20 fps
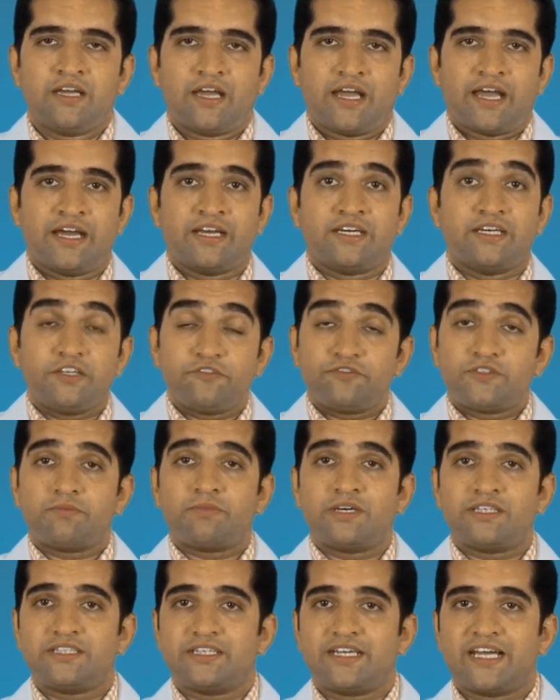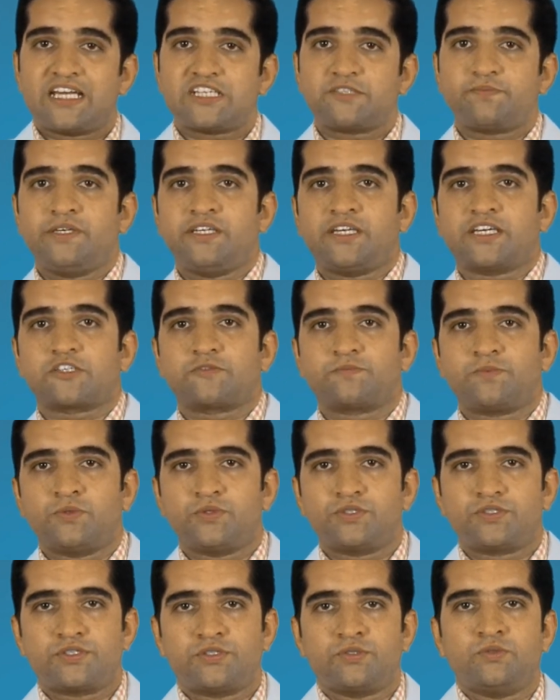and if the mother has been
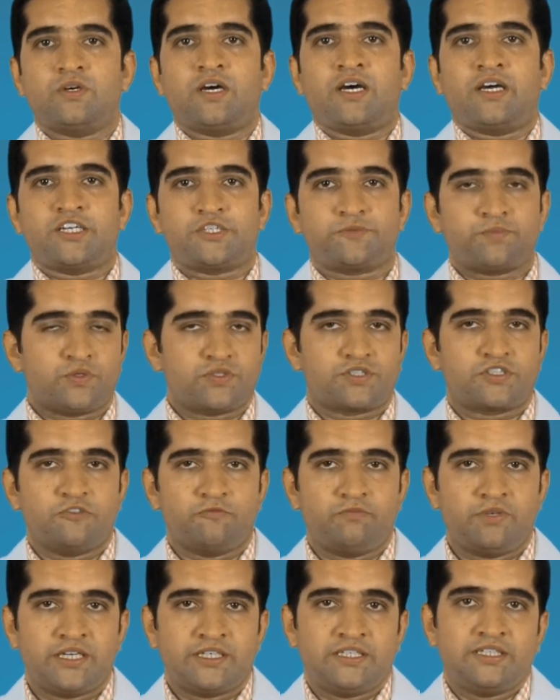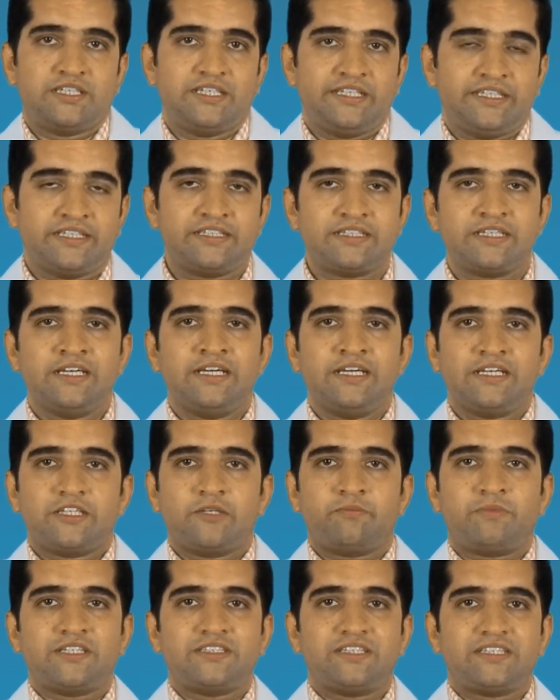exposed to Rh positive blood earlier, the
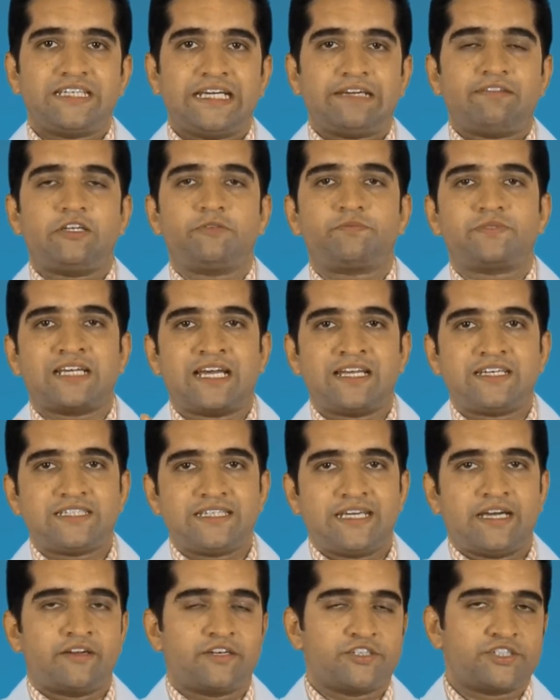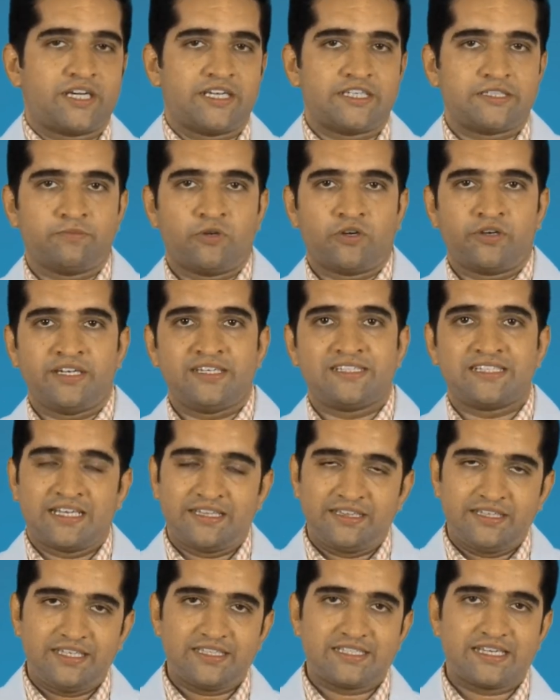mother develops anti-Rh antibodies,
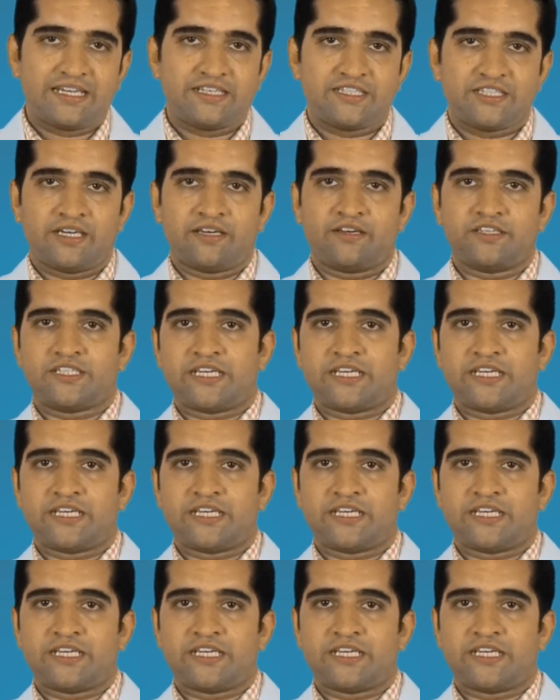and these anti-Rh